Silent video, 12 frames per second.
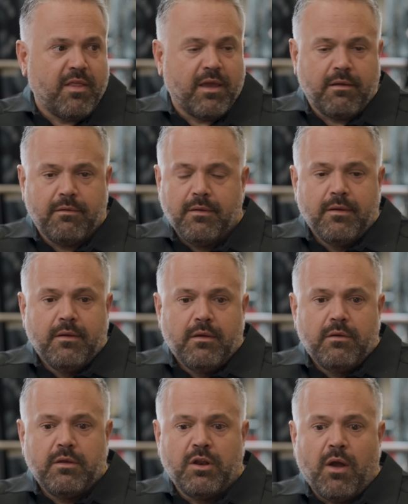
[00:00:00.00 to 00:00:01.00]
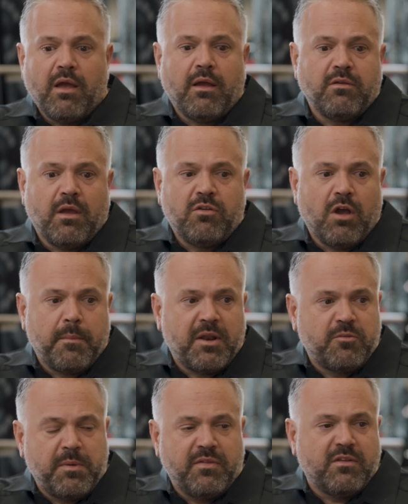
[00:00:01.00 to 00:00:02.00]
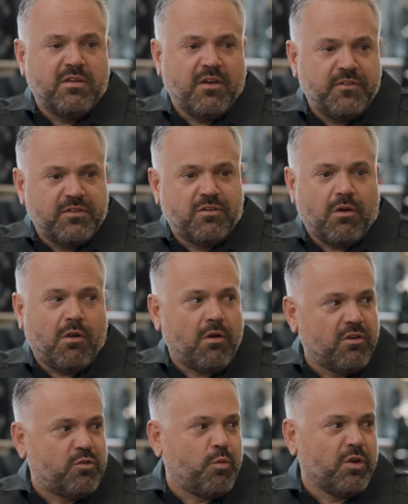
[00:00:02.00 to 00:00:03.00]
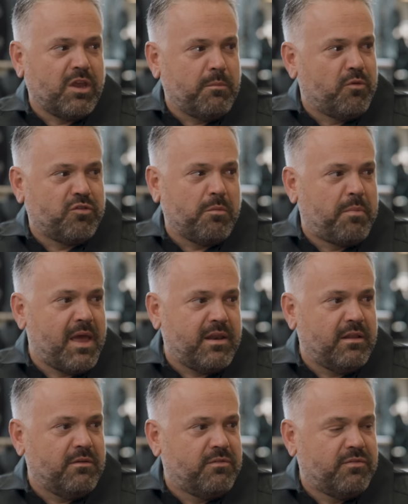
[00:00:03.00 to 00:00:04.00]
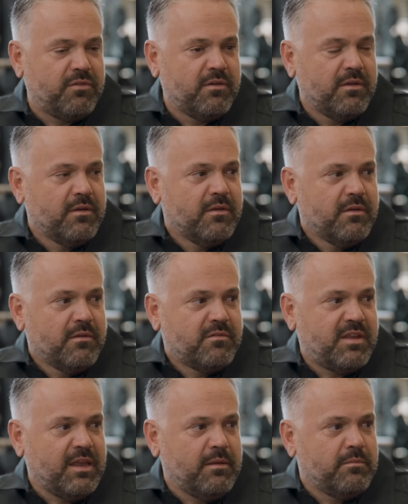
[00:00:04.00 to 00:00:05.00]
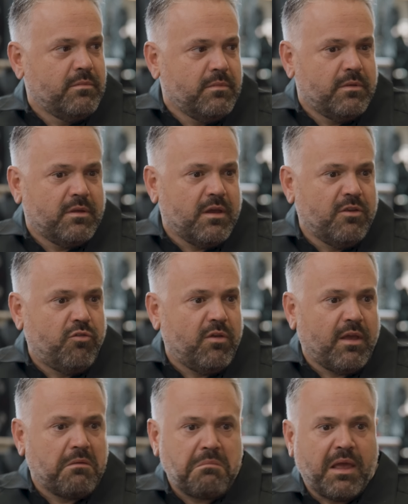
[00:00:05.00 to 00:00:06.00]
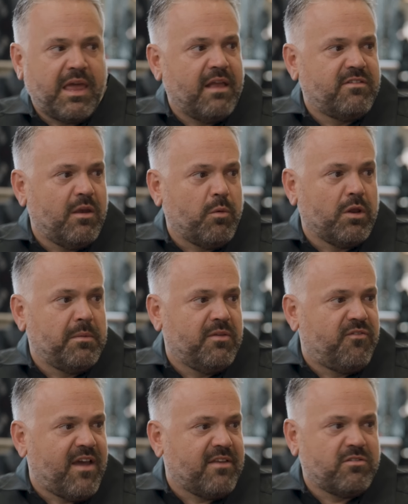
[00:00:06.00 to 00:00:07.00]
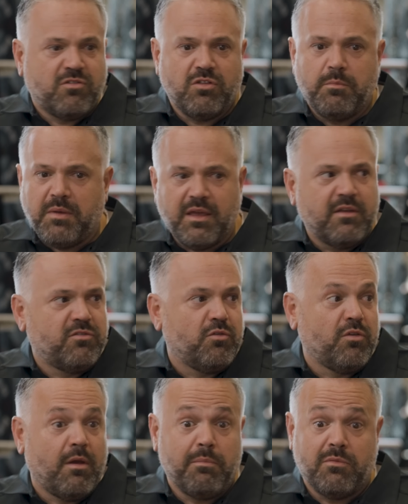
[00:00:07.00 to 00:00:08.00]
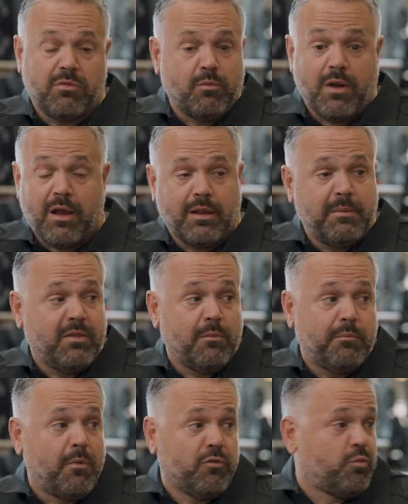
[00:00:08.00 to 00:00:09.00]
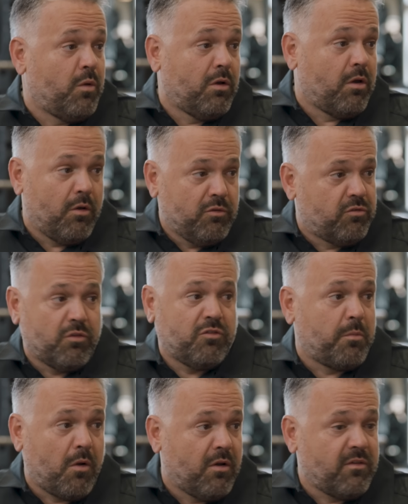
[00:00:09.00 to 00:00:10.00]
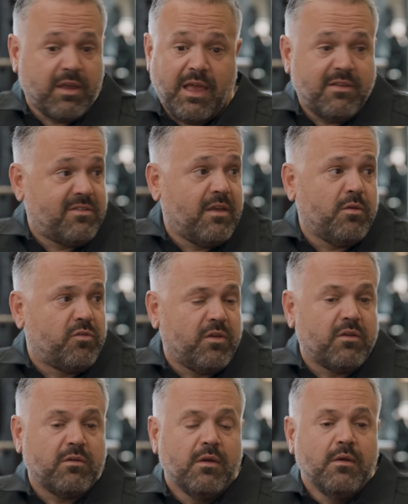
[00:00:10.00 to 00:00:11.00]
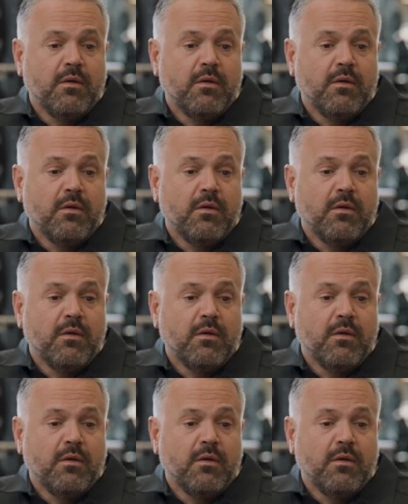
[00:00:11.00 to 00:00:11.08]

Like, Mm. You know, I, I talk about us being the toughest, hardest working, most competitive team in the country. Like, I can't say we're going to be the fastest or the biggest, or the, um, we're not going to be the most well coached or the smartest. I can't say those things,